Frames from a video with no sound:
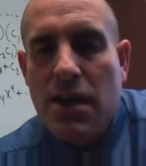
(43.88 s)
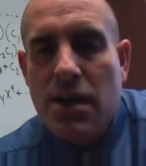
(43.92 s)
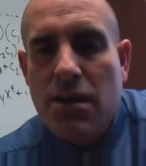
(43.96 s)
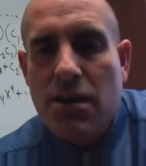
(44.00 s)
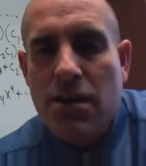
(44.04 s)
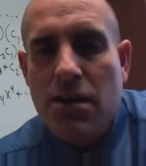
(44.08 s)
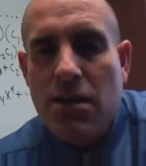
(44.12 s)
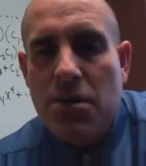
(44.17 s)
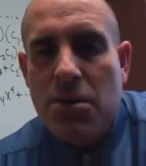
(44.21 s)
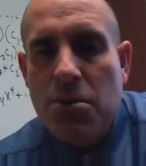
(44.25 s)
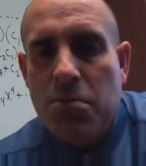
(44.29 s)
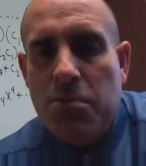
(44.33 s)

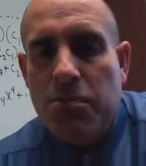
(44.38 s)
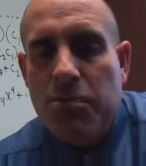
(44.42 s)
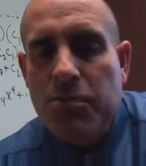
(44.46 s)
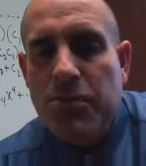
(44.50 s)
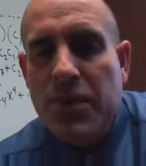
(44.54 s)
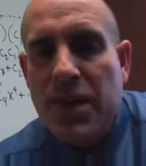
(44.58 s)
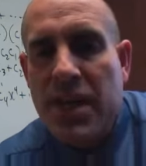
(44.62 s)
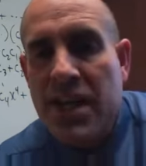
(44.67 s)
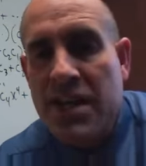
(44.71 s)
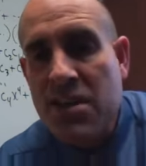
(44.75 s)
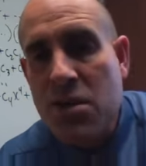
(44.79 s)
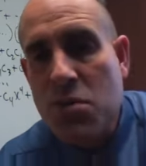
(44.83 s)
And
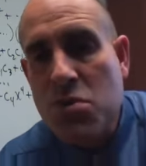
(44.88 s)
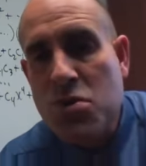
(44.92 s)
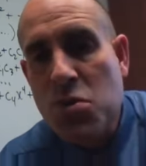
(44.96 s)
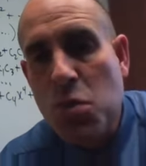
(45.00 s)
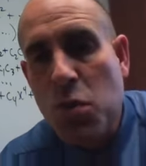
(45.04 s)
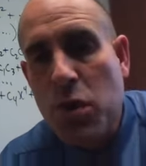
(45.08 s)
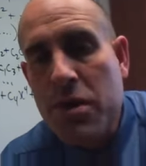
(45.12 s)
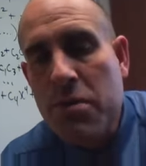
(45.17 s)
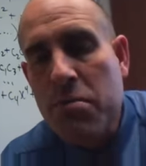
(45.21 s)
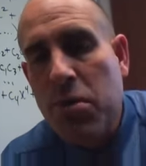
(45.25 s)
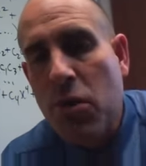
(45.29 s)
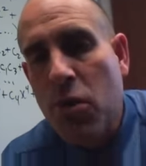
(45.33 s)
there was
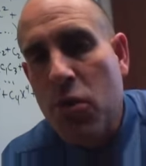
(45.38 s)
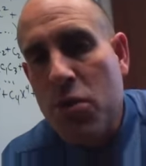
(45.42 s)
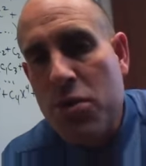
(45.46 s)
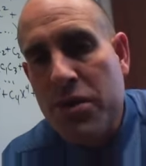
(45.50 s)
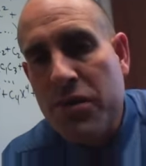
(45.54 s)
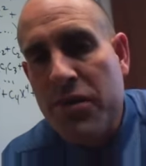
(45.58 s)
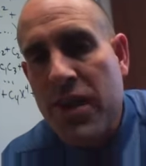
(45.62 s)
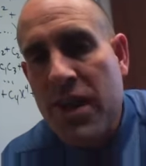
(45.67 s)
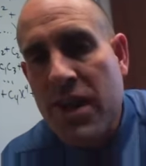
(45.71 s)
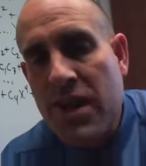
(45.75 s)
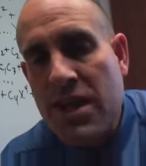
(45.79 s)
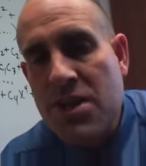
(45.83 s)
one
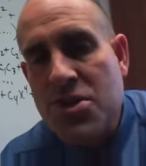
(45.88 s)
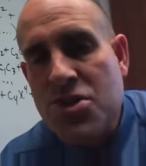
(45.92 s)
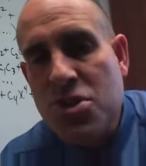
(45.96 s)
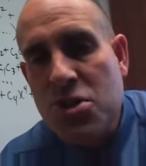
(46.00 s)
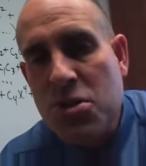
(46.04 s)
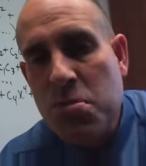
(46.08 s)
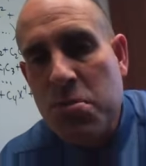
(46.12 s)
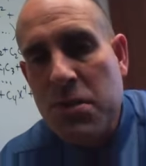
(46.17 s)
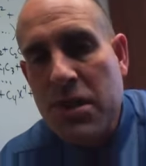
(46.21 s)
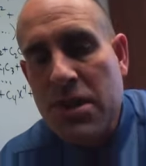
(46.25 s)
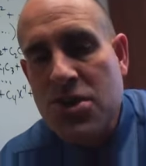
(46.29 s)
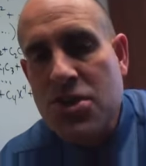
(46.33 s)
important thing I
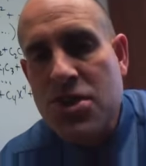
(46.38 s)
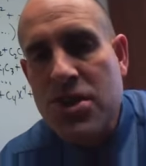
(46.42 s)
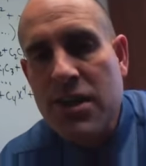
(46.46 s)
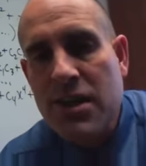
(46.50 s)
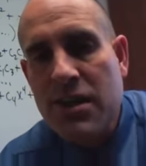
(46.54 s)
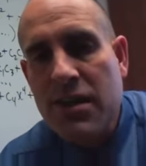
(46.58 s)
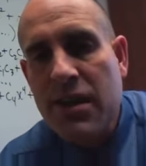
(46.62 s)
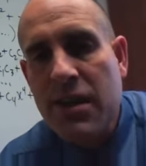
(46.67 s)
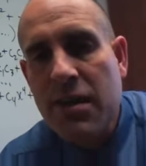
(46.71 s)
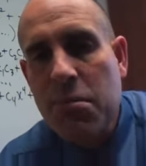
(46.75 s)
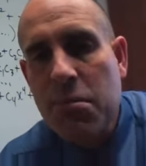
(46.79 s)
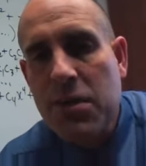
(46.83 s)
should
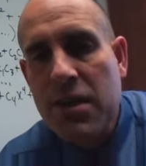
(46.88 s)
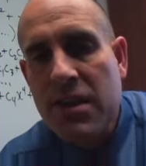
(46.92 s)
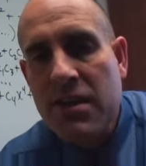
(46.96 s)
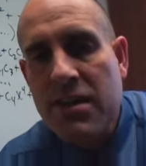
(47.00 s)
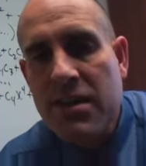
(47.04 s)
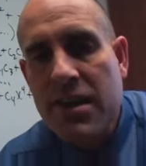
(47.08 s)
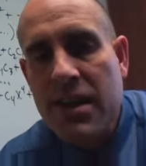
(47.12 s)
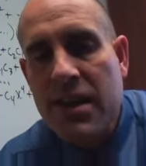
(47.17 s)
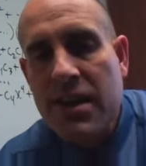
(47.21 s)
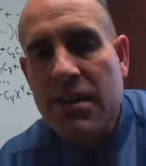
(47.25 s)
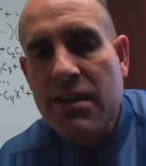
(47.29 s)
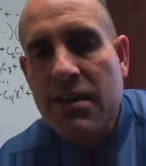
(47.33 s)
mention, namely
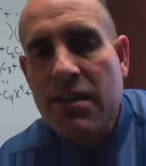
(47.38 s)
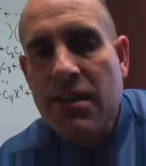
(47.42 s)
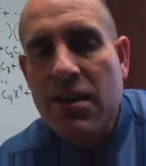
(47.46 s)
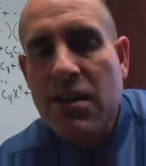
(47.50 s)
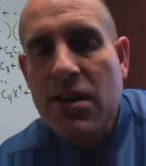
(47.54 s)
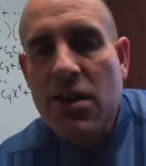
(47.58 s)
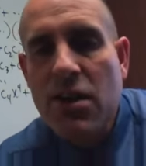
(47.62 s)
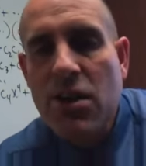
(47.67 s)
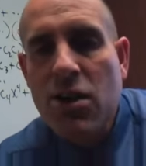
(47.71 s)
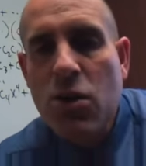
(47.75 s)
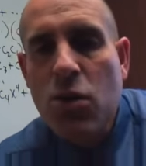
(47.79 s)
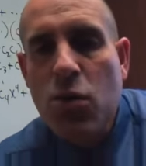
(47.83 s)
that
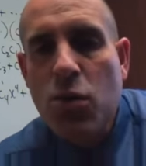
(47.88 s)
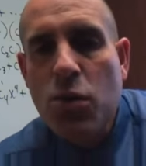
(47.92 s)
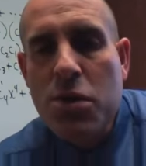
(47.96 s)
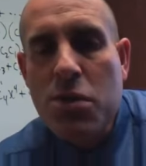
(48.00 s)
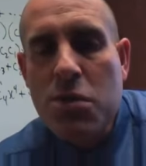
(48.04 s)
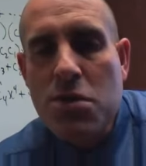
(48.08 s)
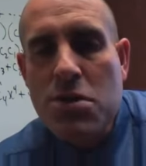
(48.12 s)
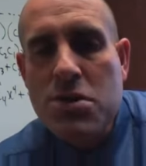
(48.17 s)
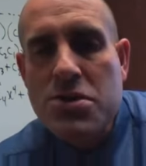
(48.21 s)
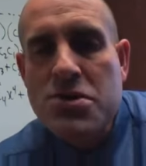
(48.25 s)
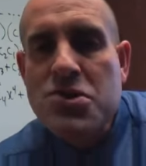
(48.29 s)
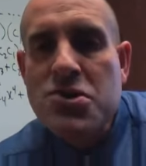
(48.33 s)
we
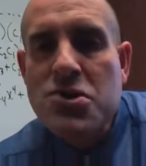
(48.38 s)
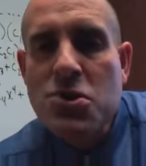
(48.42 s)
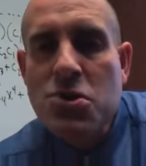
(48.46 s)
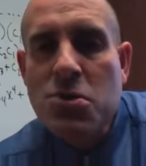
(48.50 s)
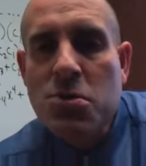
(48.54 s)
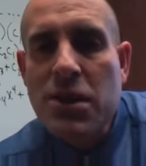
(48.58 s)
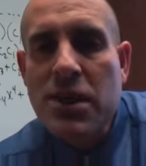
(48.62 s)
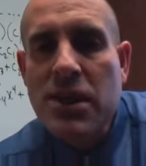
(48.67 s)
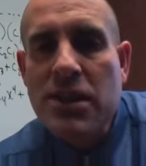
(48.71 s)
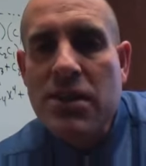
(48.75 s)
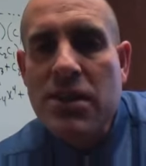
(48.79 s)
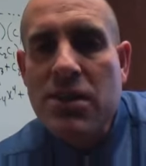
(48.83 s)
were
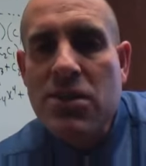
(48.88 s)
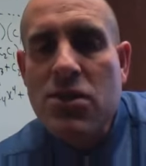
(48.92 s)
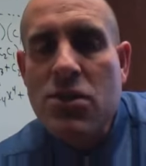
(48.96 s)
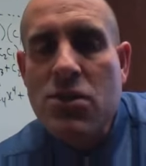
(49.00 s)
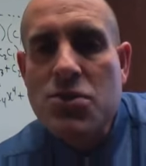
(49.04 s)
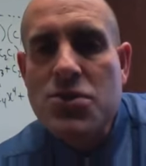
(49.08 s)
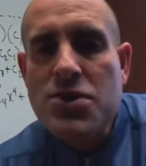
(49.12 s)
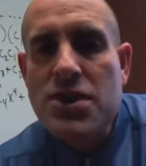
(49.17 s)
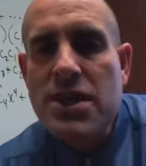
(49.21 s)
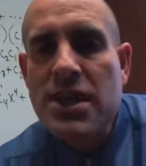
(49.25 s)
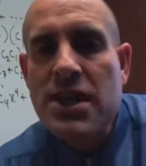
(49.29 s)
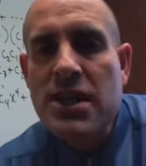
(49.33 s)
assuming that
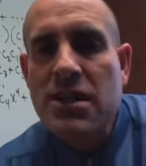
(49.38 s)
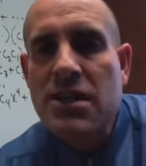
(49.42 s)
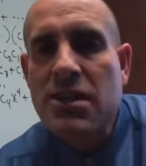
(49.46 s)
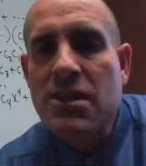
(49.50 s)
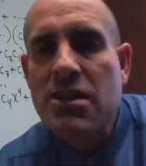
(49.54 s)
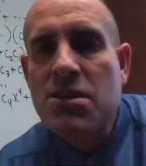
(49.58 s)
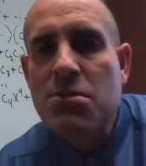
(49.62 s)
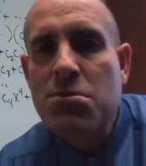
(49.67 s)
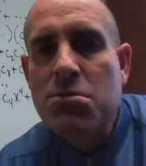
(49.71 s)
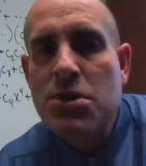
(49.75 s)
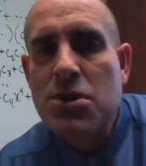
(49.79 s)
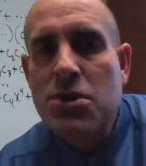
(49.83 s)
those n
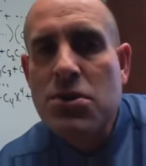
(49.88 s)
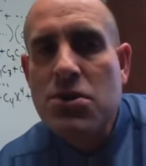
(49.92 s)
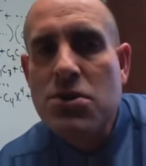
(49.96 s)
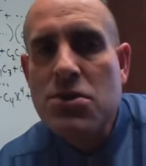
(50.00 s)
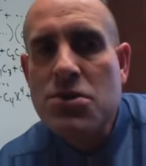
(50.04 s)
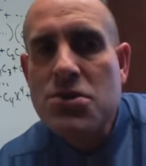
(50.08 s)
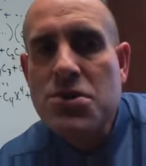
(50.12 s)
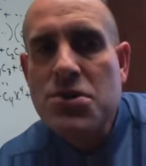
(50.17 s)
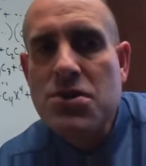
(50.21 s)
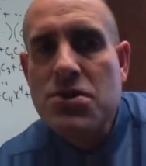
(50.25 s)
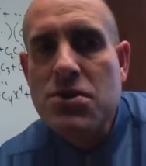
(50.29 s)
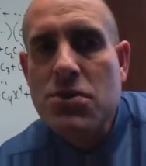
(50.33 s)

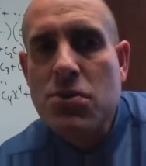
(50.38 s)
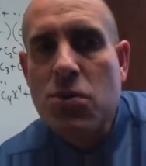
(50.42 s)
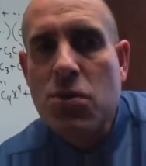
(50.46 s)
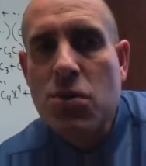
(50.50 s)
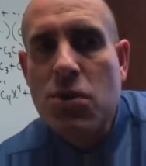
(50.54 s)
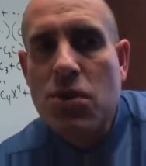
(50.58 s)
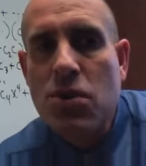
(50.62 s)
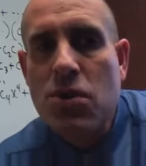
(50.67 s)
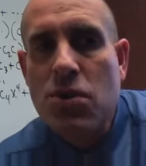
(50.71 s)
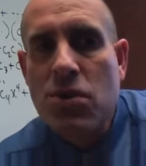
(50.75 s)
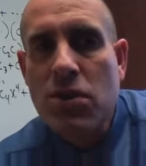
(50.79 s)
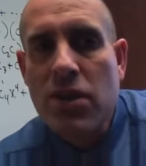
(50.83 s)
numbers
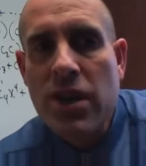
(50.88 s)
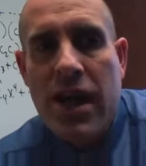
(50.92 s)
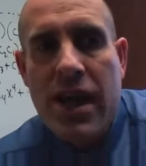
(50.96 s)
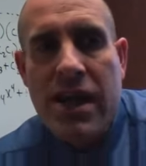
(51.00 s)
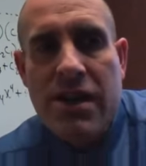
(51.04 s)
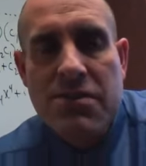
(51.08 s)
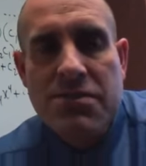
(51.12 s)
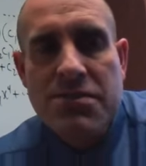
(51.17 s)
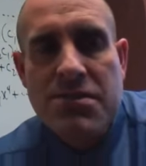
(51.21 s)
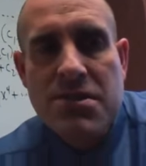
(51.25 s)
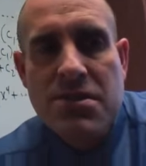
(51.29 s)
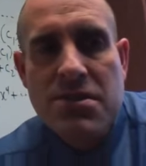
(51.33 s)
were
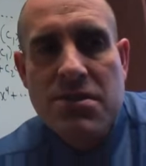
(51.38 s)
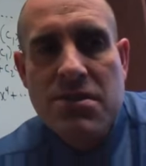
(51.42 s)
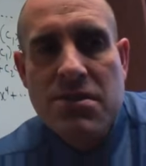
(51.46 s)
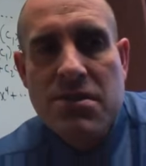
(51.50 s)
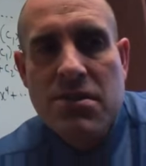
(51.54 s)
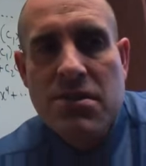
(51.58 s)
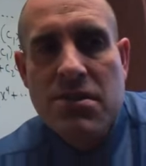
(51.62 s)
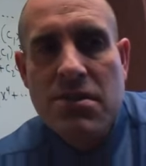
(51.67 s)
left